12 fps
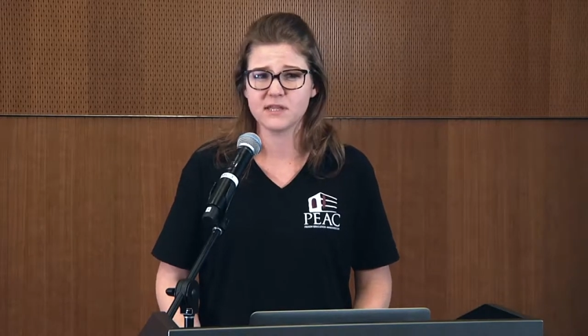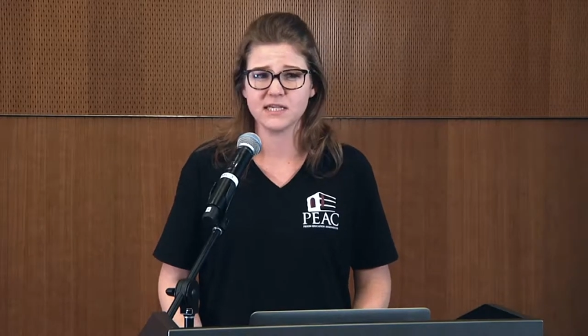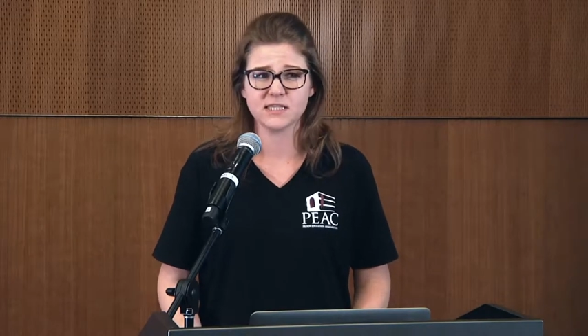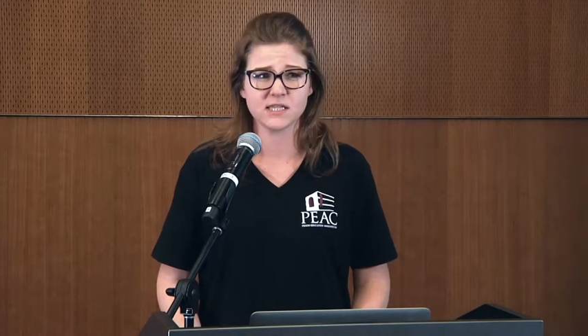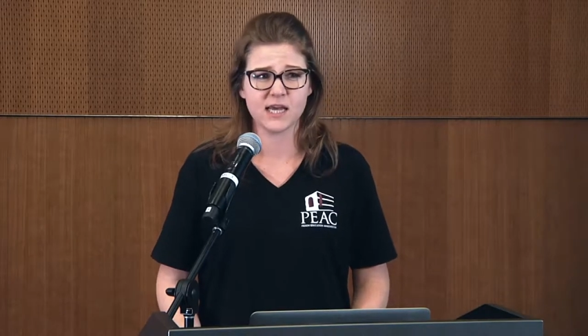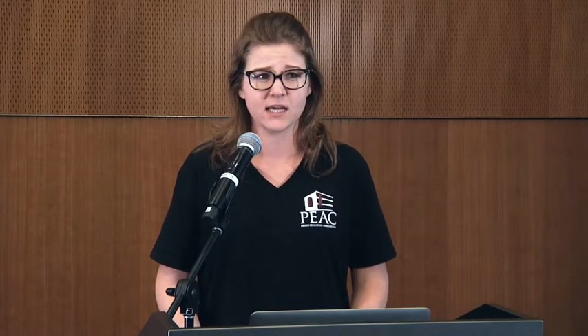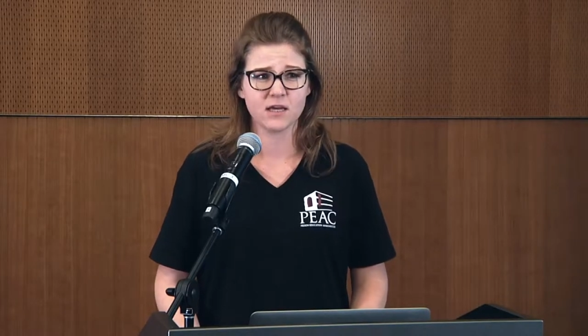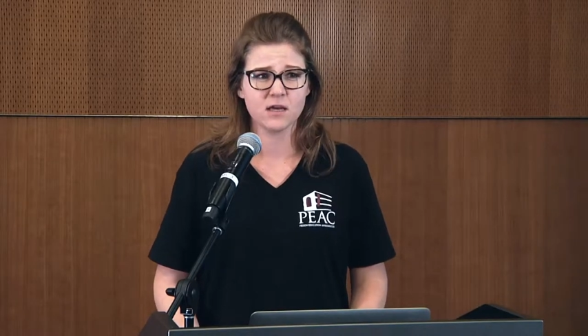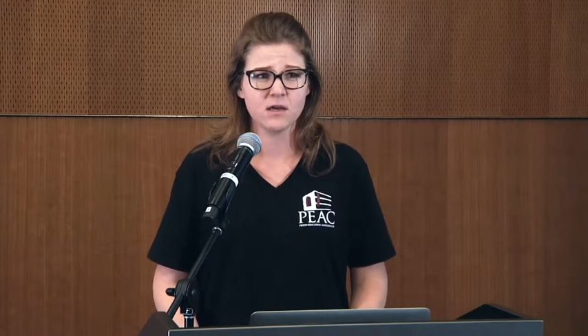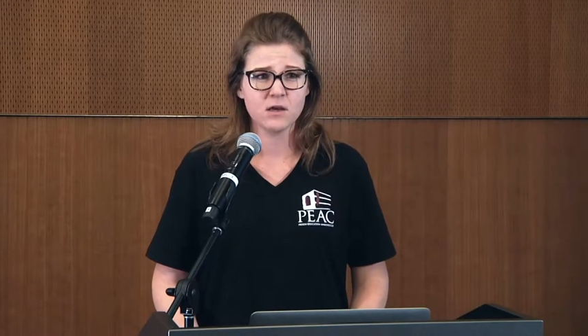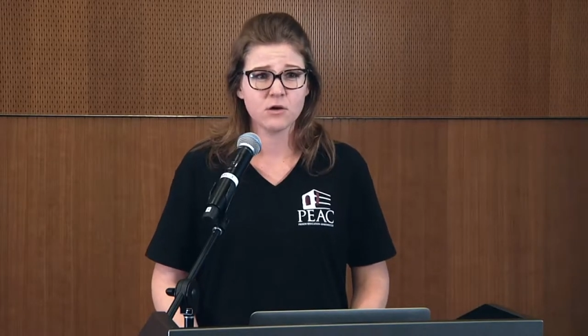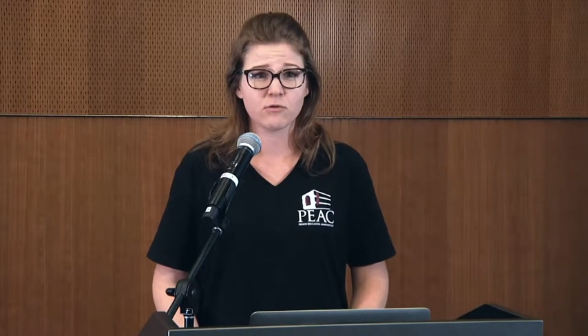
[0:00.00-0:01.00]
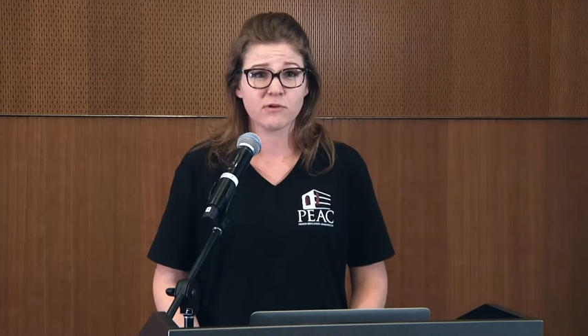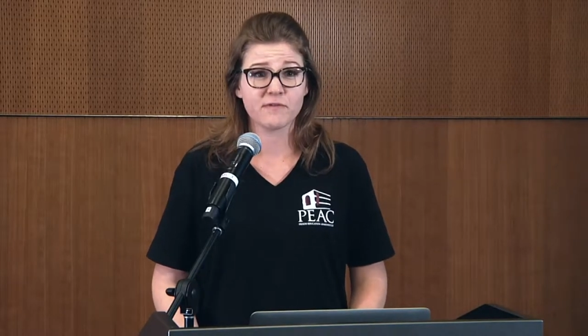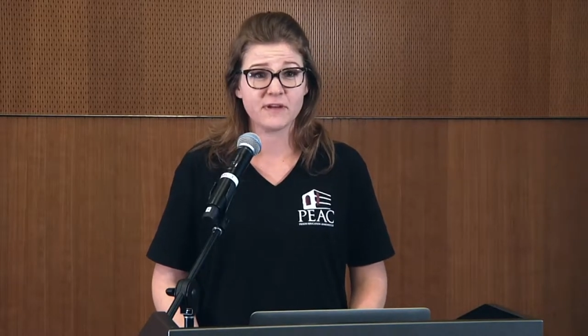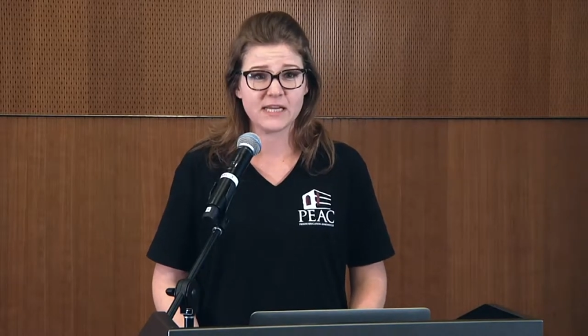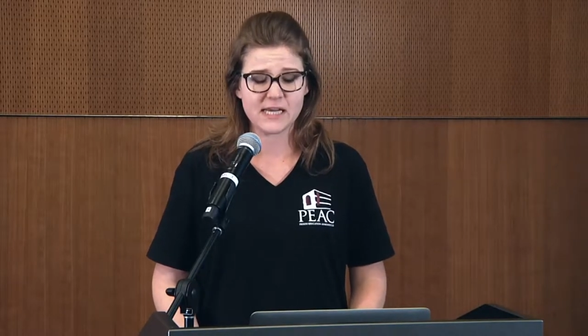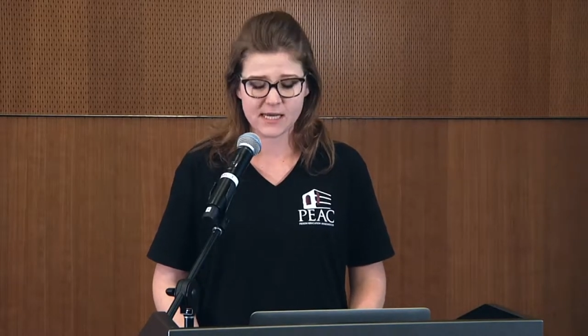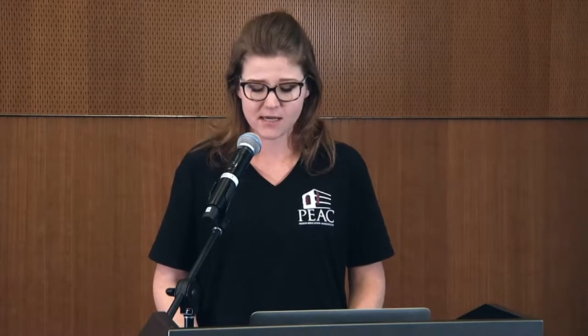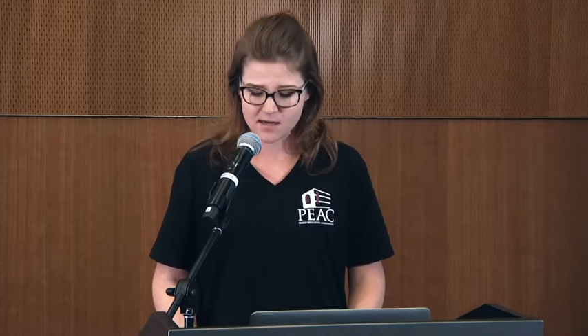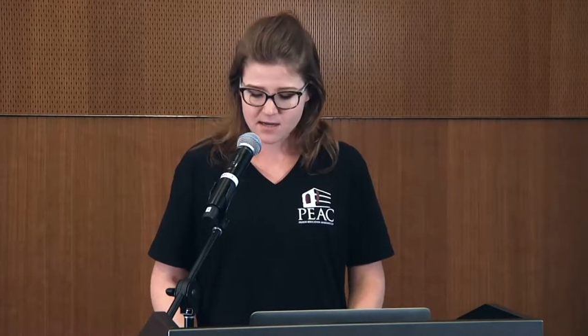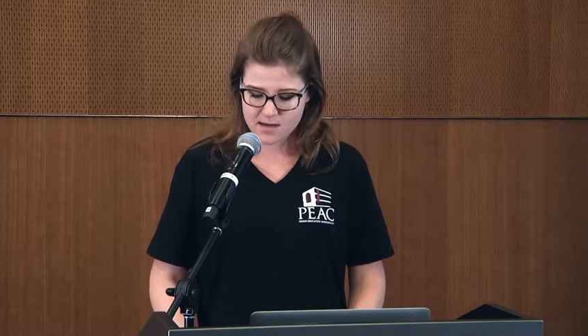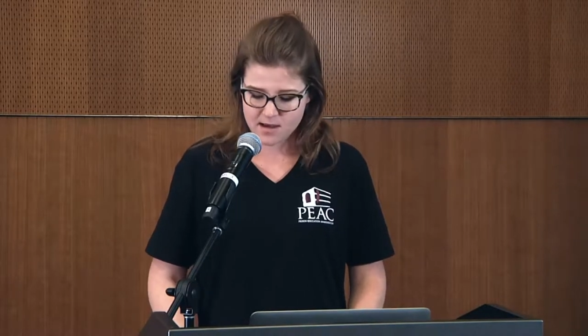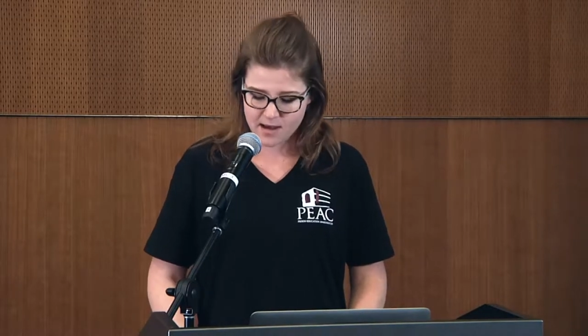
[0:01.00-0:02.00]
things like graffiti.
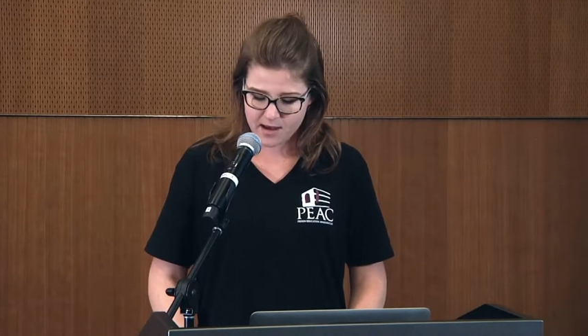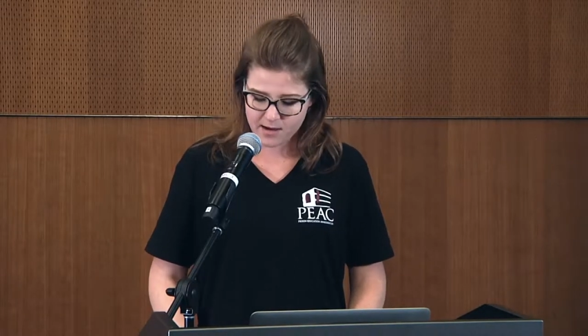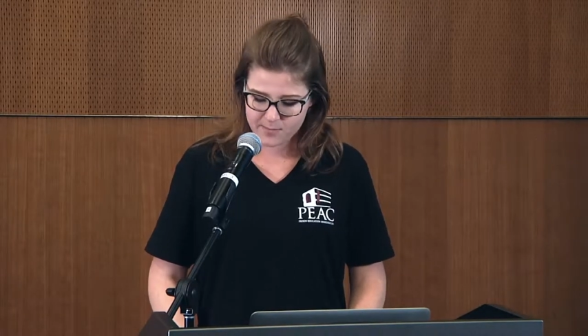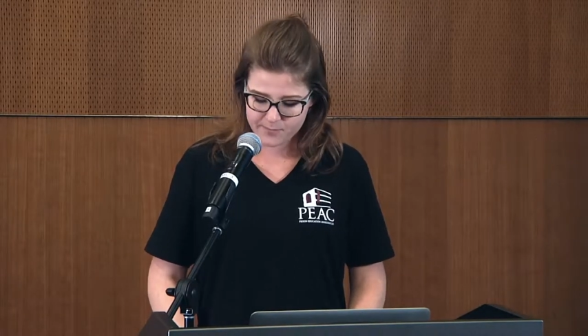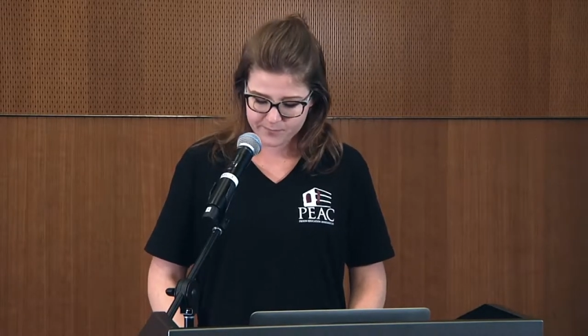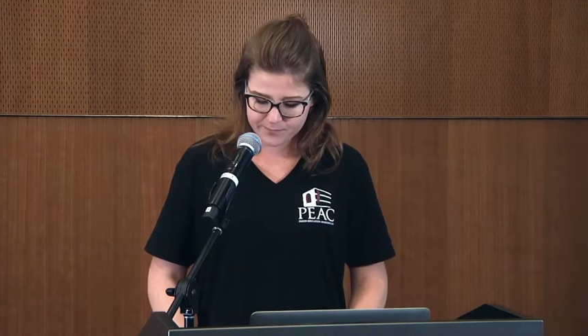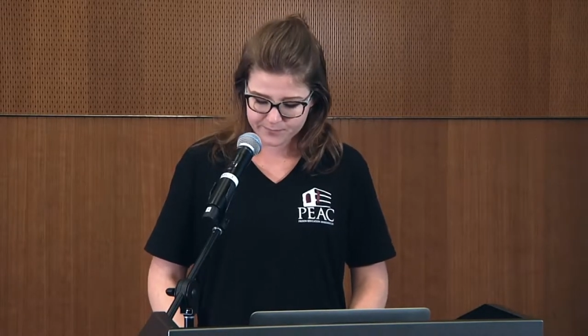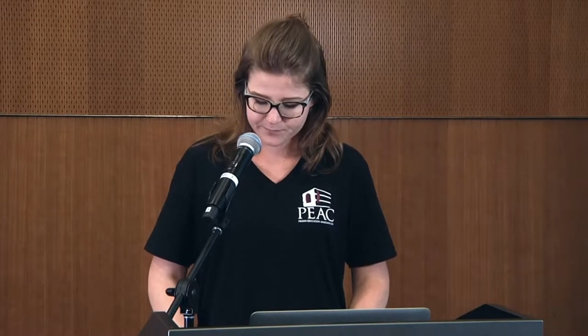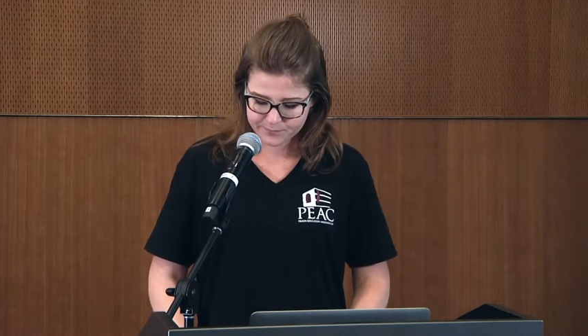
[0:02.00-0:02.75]
Um,